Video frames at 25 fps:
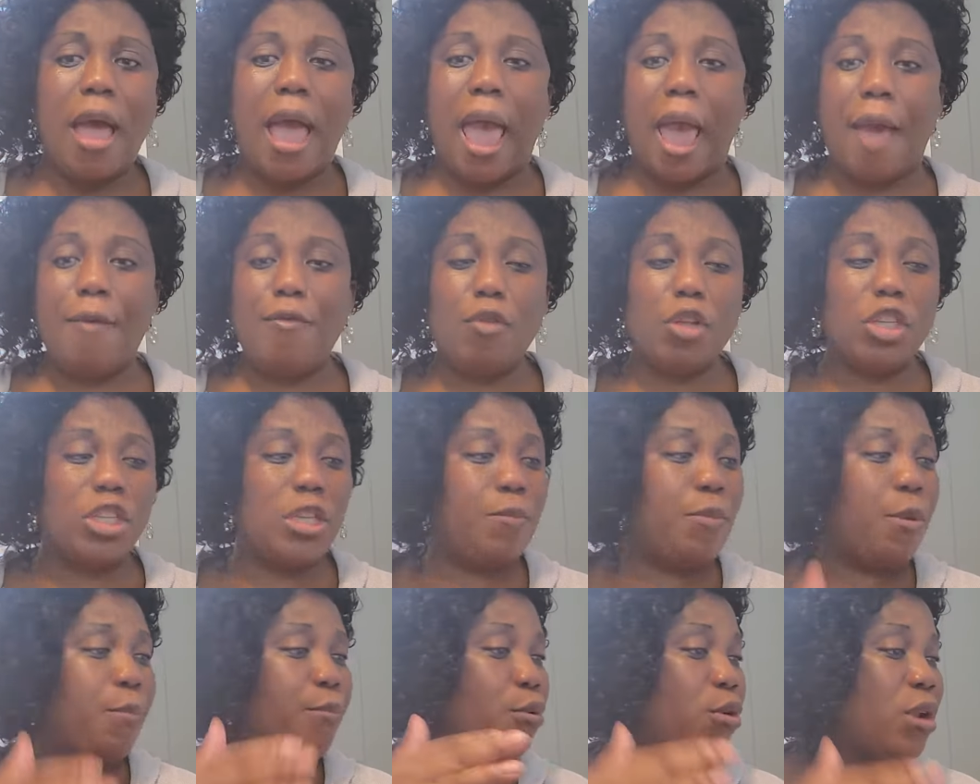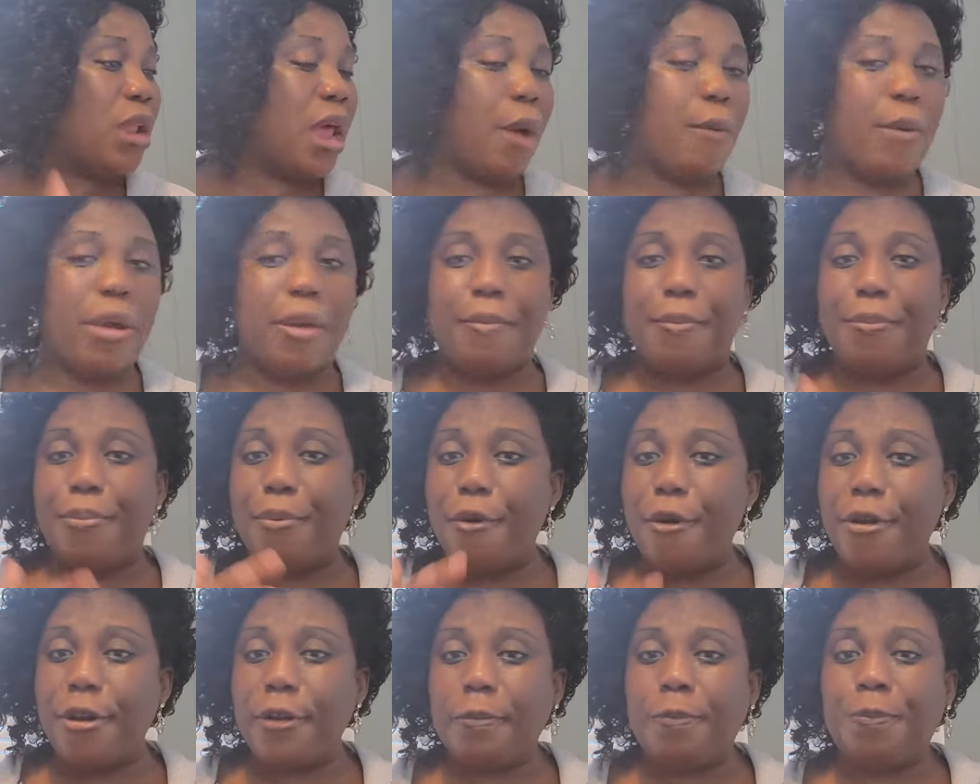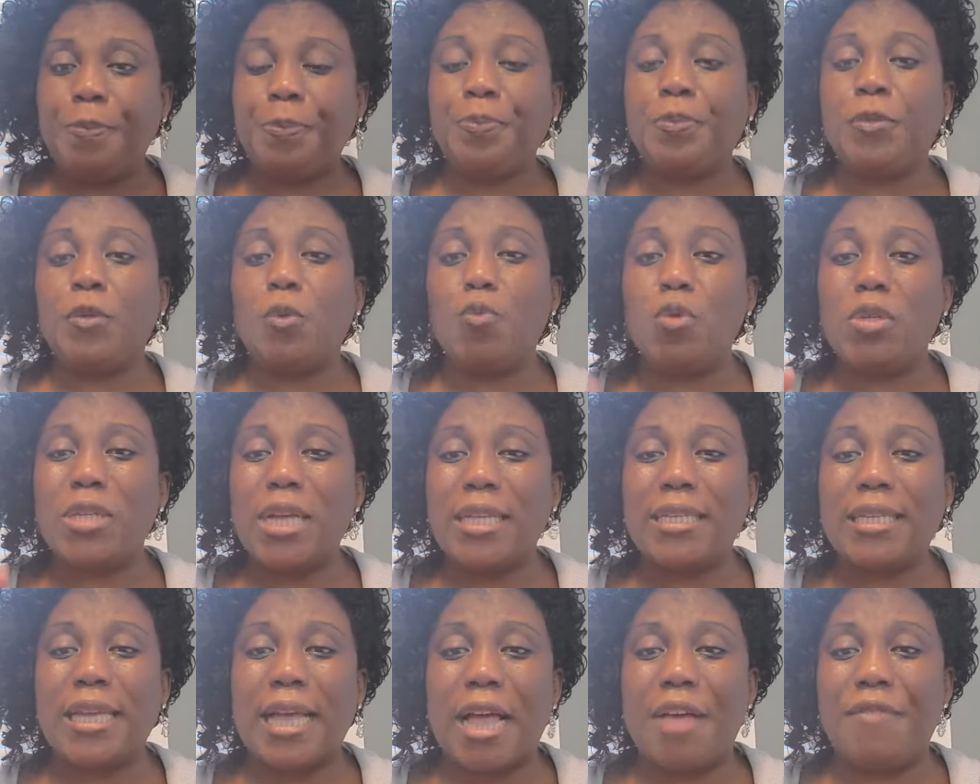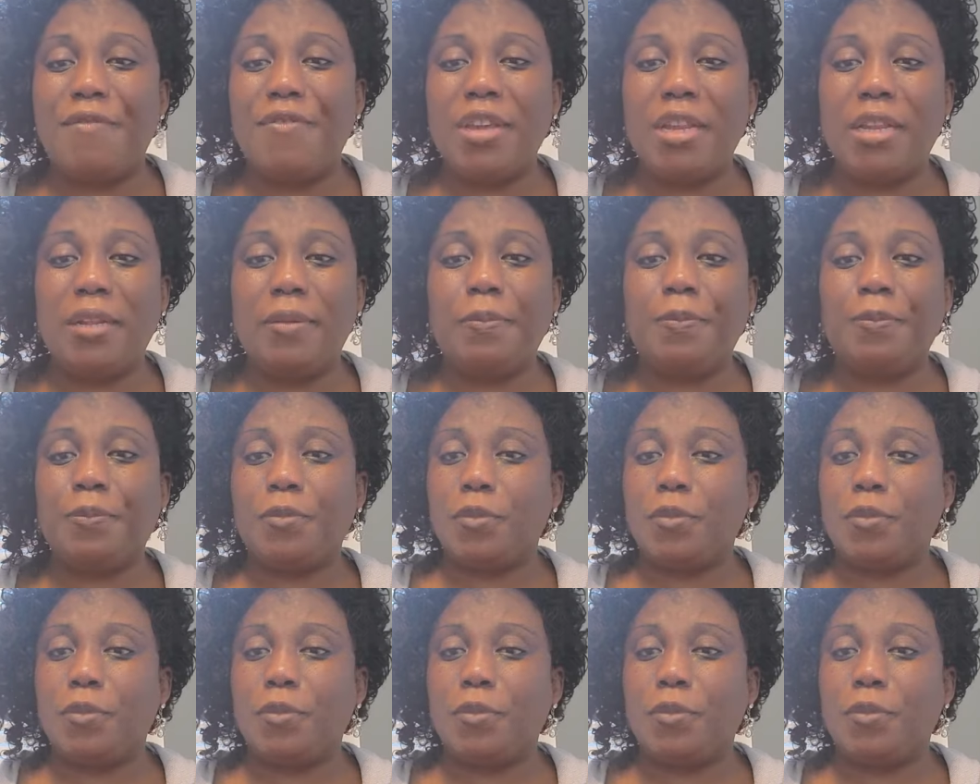i don't see people that were born without having